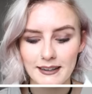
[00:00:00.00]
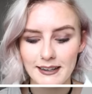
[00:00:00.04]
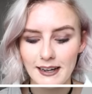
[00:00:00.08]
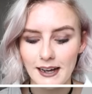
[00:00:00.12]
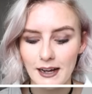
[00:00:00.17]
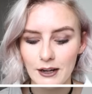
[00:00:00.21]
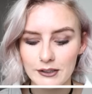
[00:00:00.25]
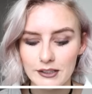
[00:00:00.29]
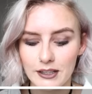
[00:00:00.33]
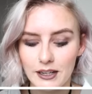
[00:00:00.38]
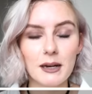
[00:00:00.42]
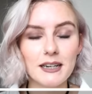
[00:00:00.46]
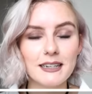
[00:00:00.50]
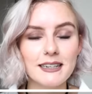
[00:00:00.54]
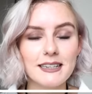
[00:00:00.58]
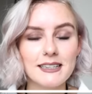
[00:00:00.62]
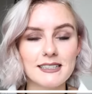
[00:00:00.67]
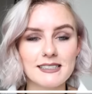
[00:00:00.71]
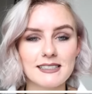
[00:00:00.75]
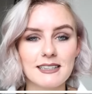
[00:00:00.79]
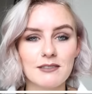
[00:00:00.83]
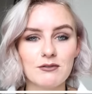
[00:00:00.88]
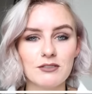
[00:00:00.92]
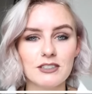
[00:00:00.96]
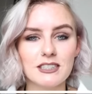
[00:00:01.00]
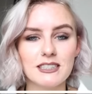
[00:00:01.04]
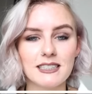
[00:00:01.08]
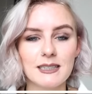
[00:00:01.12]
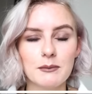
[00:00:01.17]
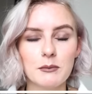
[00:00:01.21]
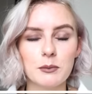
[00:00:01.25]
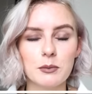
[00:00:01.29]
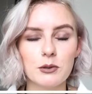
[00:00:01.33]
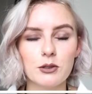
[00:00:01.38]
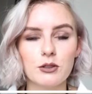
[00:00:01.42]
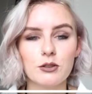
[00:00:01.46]
account. Money is then
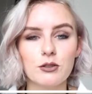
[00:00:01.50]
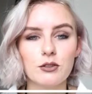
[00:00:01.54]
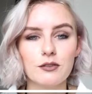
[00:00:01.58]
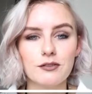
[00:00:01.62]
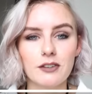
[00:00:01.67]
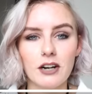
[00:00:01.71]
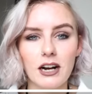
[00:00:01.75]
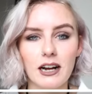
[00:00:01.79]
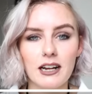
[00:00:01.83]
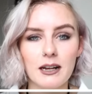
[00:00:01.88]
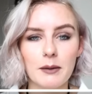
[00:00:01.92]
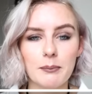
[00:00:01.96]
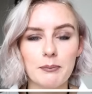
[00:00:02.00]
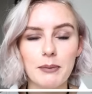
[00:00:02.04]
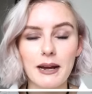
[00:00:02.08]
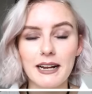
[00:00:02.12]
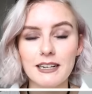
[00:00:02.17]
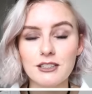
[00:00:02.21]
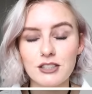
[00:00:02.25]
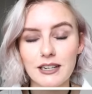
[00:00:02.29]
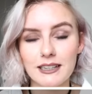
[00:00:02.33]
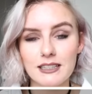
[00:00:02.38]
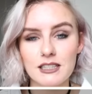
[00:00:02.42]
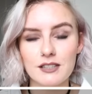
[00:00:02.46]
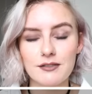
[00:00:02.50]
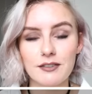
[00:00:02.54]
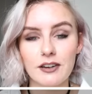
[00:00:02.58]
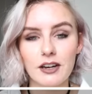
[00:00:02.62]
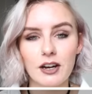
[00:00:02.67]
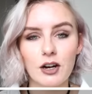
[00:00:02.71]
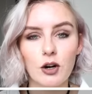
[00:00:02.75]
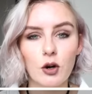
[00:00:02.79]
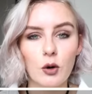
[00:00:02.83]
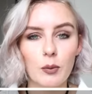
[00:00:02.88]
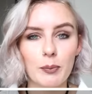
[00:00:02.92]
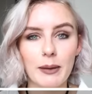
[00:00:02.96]
redeemable via bank
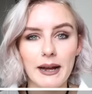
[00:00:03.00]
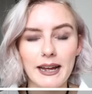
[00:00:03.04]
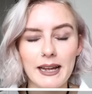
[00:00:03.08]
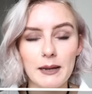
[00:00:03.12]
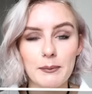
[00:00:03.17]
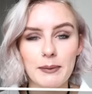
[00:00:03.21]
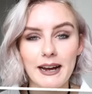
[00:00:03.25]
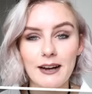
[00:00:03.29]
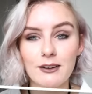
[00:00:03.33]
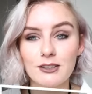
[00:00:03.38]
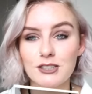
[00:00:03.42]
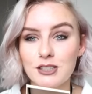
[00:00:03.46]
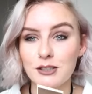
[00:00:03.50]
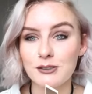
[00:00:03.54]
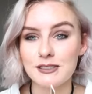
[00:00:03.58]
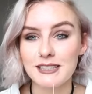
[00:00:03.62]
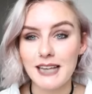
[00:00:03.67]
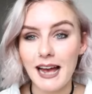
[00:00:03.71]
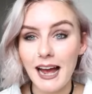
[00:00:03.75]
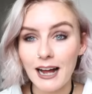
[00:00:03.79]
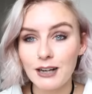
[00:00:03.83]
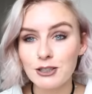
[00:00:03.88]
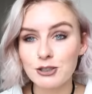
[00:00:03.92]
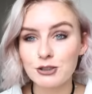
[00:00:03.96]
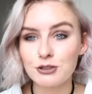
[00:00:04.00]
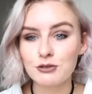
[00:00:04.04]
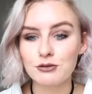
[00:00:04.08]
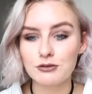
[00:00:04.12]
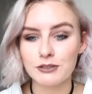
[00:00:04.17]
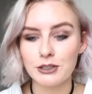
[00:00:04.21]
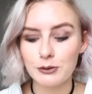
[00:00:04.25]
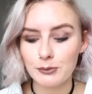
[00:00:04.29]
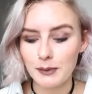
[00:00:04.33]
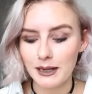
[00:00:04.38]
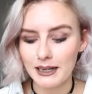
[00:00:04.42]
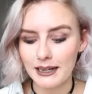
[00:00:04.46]
transfer or PayPal, so it's actual
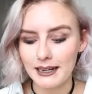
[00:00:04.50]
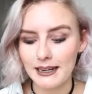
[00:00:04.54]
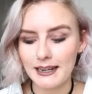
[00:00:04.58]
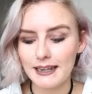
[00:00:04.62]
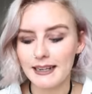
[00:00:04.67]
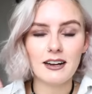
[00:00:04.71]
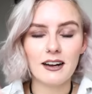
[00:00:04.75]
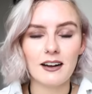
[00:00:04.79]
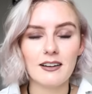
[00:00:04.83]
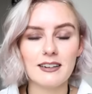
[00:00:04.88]
real money.